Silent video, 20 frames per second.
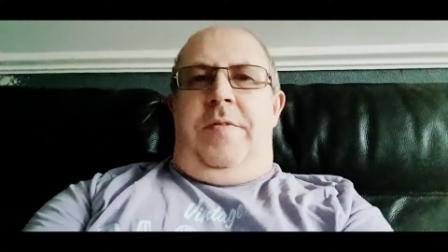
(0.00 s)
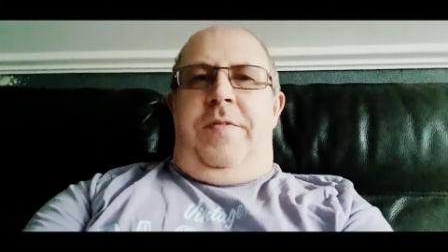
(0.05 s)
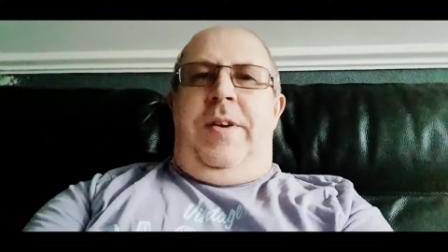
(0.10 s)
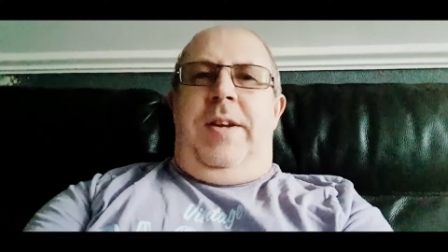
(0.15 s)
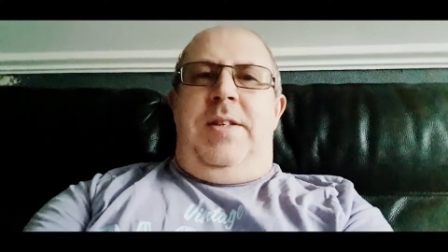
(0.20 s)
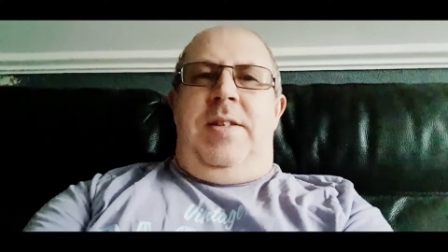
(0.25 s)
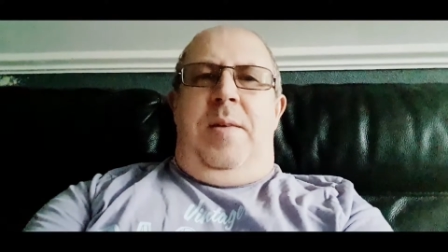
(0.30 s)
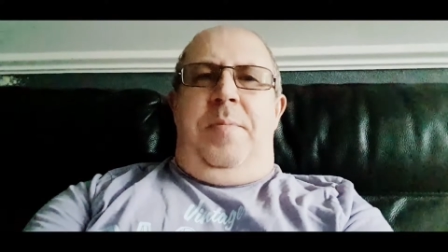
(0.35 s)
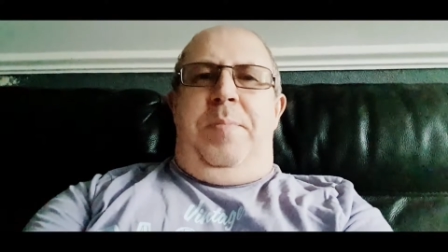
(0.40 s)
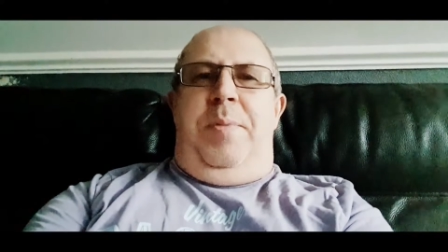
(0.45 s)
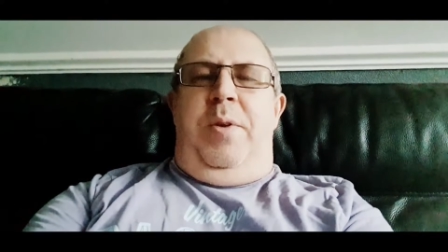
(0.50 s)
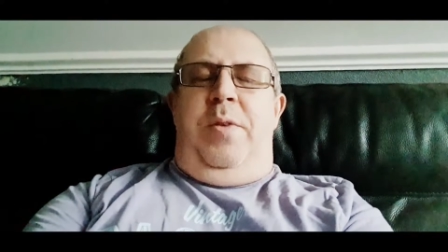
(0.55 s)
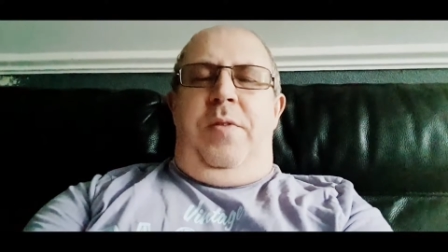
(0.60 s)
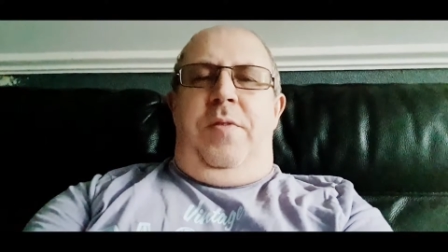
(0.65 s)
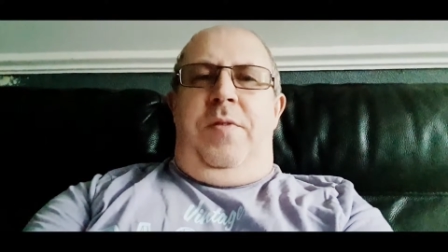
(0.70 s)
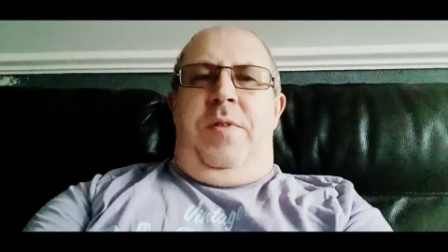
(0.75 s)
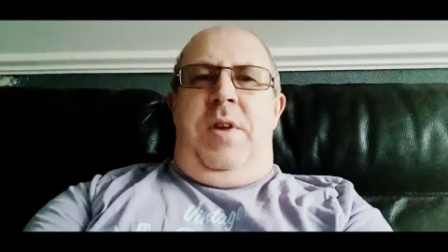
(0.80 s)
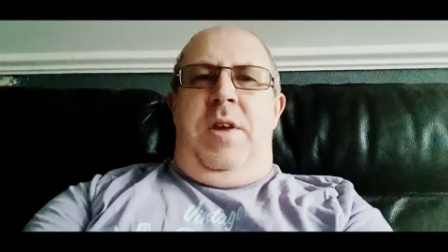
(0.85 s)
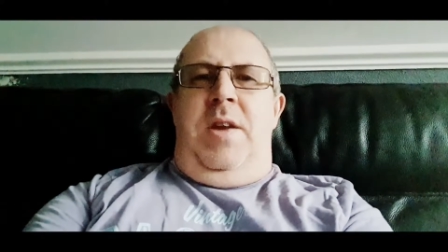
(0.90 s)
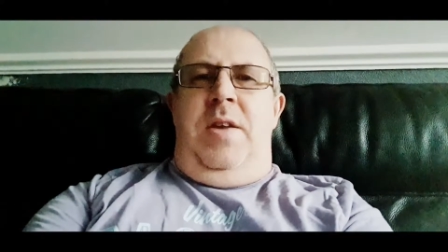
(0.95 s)
for
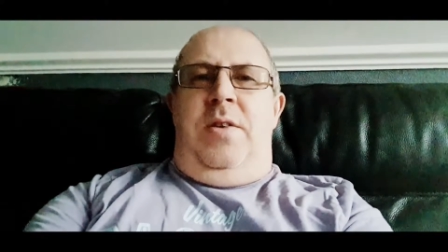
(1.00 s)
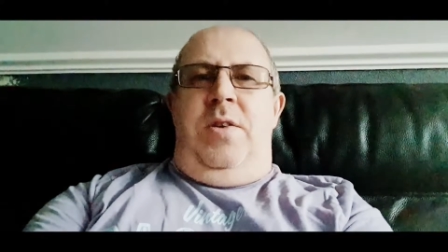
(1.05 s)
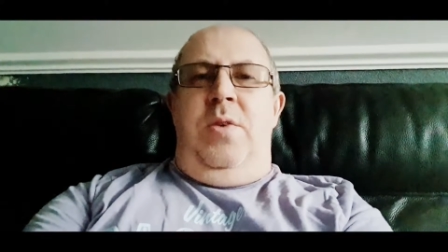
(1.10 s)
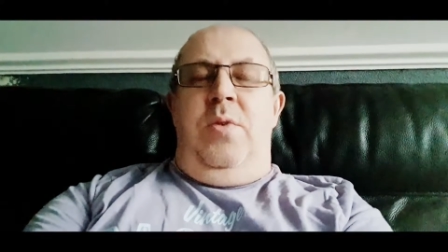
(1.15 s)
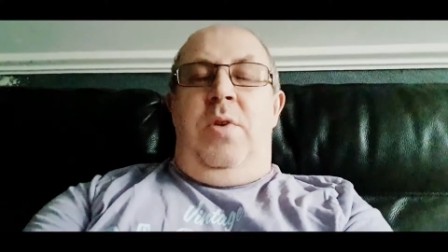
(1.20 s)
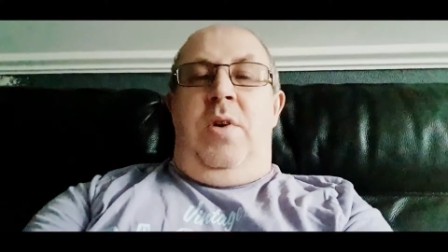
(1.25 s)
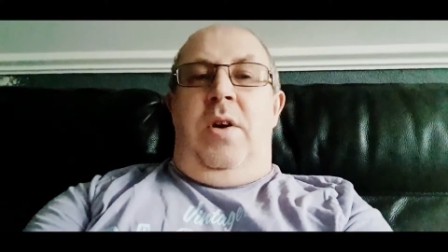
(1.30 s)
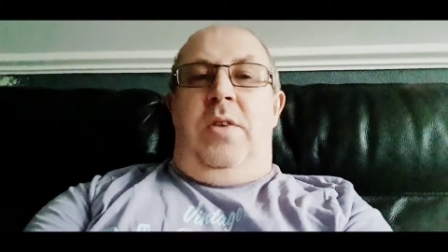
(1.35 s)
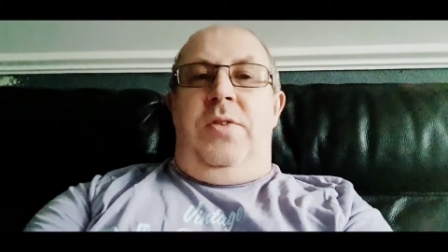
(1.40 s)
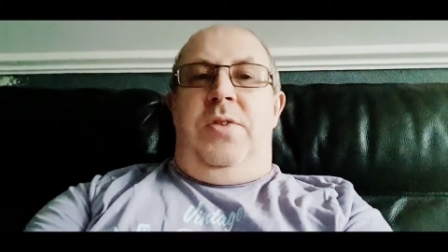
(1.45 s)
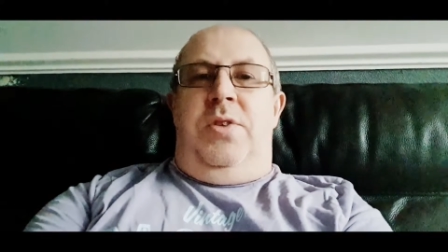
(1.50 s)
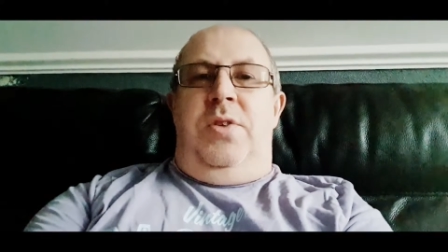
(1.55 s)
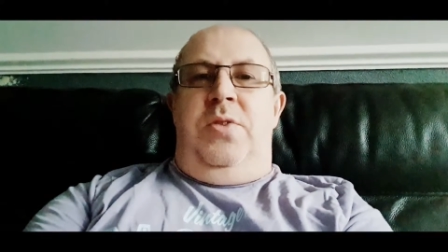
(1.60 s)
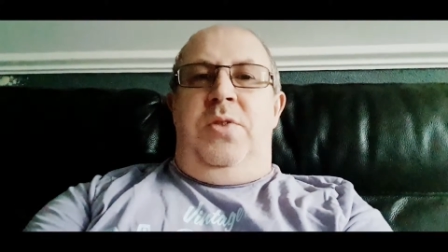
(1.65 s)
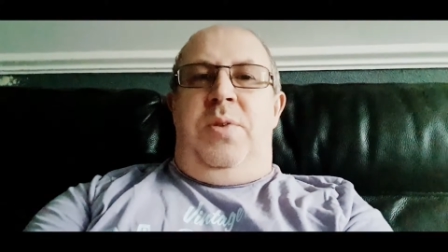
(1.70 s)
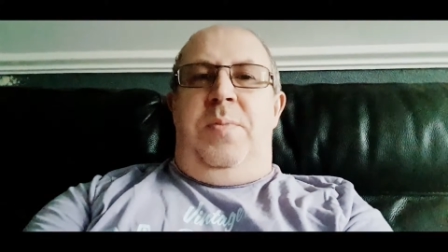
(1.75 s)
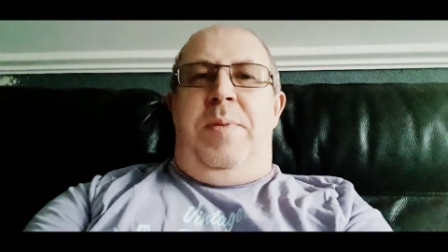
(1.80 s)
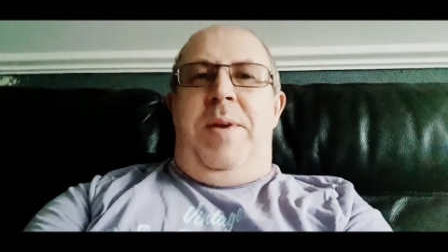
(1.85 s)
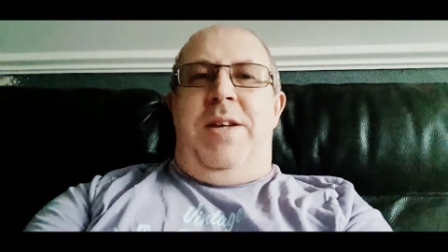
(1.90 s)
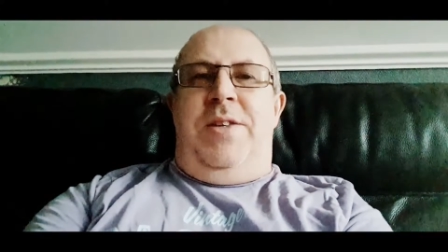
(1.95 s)
example, the new
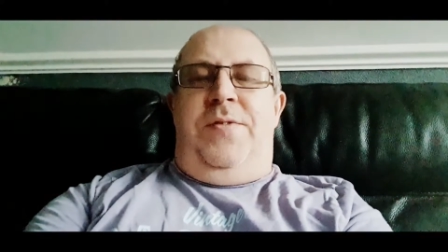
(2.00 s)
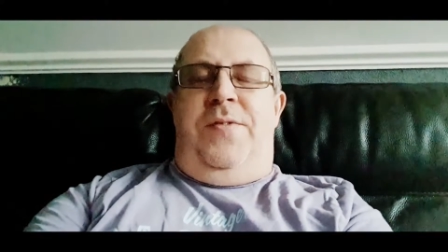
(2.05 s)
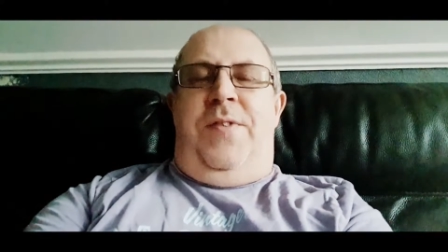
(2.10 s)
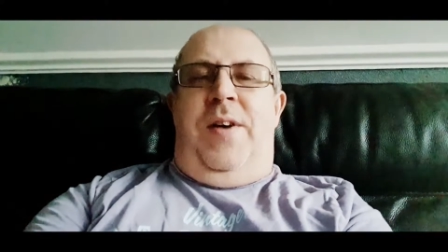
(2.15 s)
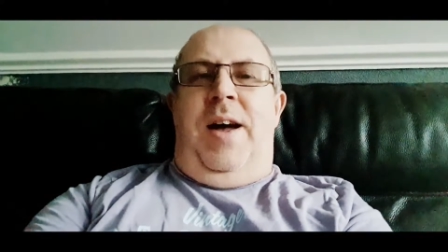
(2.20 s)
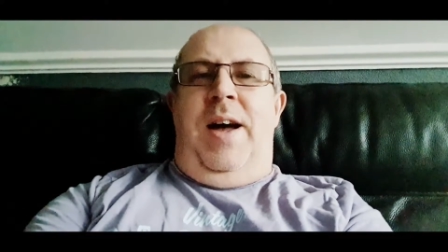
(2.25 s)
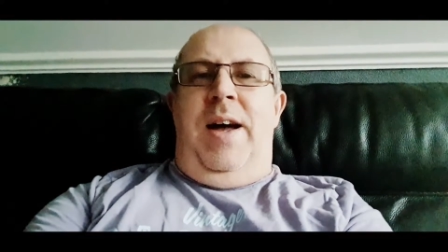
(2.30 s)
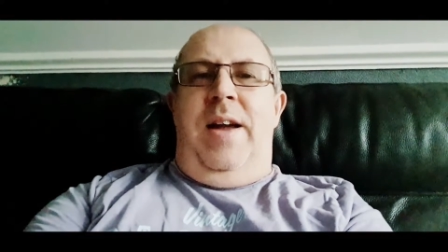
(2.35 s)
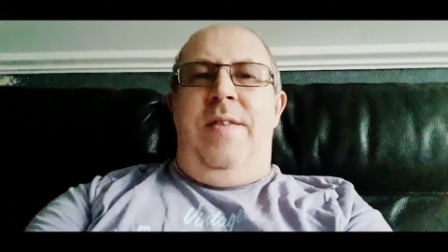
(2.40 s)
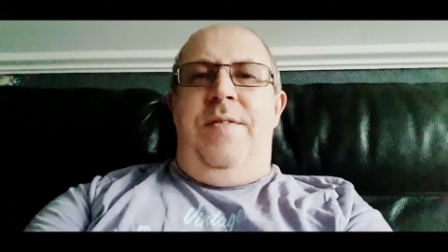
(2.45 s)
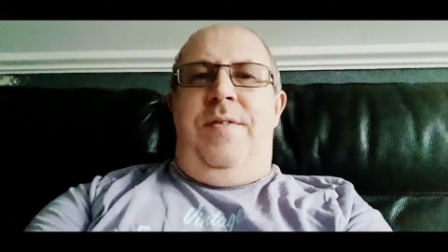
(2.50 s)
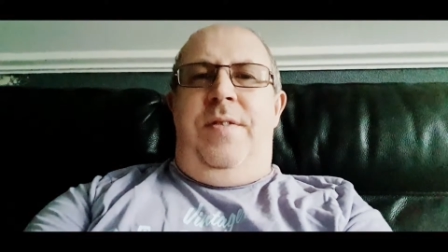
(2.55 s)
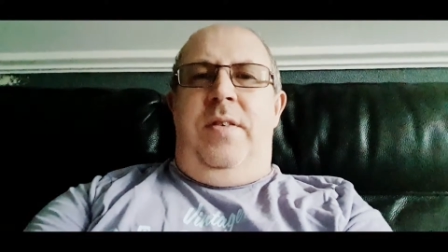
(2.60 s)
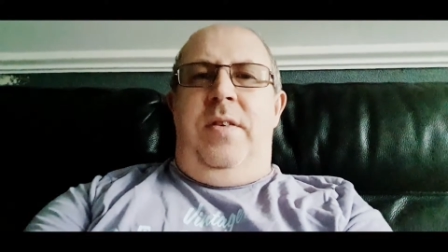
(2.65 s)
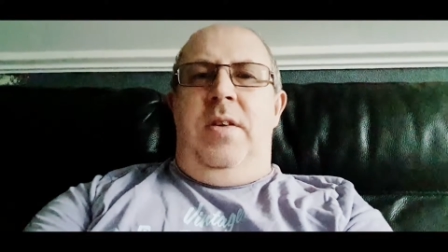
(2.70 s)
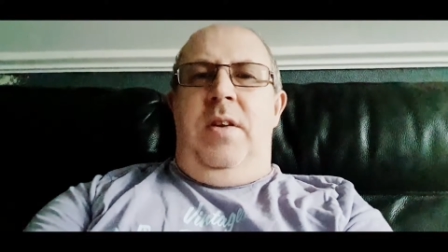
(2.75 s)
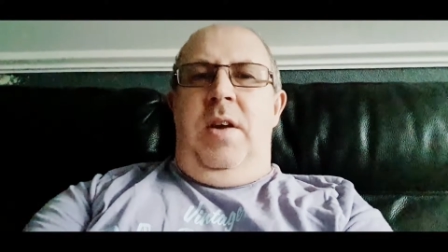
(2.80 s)
consoles, the PS5